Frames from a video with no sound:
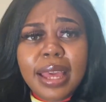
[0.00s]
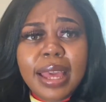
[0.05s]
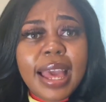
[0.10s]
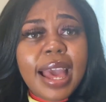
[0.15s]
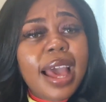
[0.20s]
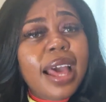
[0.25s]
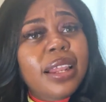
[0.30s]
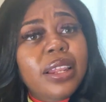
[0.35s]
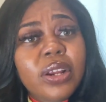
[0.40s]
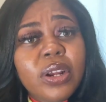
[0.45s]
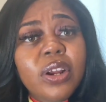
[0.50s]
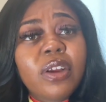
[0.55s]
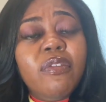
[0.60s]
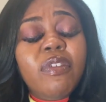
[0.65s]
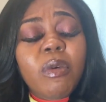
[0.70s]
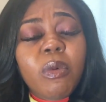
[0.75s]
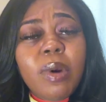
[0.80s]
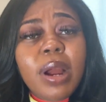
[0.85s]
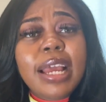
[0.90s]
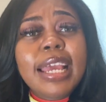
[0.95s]
I
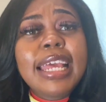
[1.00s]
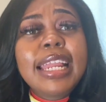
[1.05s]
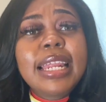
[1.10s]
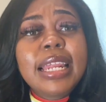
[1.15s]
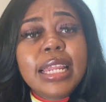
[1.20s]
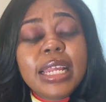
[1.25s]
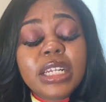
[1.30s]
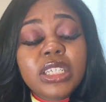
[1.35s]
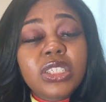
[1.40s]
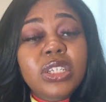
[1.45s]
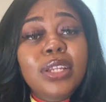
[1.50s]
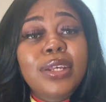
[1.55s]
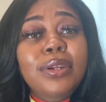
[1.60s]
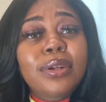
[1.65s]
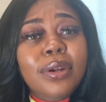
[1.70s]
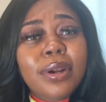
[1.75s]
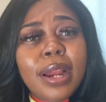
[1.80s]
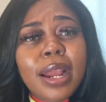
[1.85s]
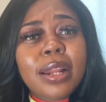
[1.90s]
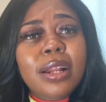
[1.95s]
learned he literally
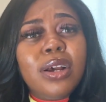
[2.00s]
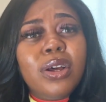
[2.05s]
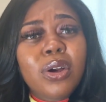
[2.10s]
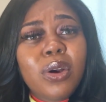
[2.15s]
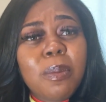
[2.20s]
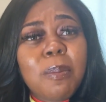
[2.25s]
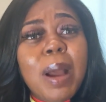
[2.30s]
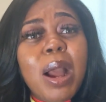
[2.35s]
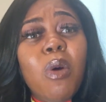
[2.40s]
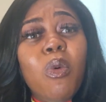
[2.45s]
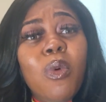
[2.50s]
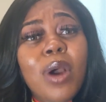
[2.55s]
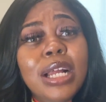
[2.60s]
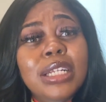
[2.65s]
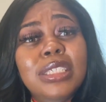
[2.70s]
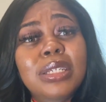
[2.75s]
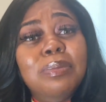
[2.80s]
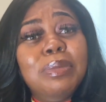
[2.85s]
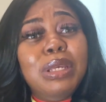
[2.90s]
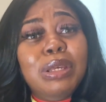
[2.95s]
learned how to cook by
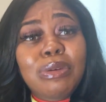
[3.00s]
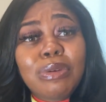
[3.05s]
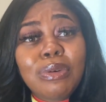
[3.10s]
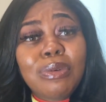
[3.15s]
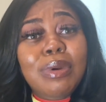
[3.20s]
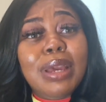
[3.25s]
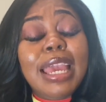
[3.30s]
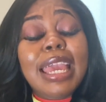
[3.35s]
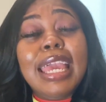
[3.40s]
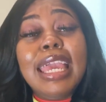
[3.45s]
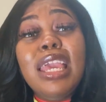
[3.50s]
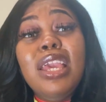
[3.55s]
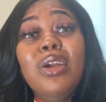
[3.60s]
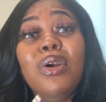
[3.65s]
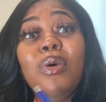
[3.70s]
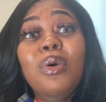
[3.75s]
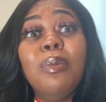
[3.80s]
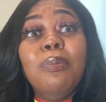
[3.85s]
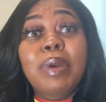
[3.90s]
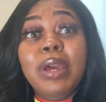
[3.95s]
watching me cook. And he
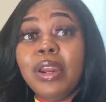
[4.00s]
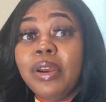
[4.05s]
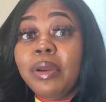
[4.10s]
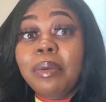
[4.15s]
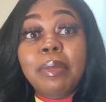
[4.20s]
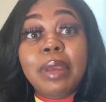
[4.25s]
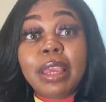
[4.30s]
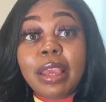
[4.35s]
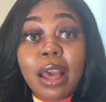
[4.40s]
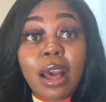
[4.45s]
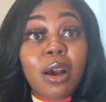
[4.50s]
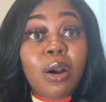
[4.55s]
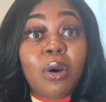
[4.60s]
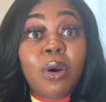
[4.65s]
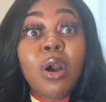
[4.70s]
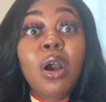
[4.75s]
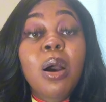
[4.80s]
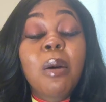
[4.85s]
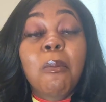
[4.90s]
cooked better than me, y'all.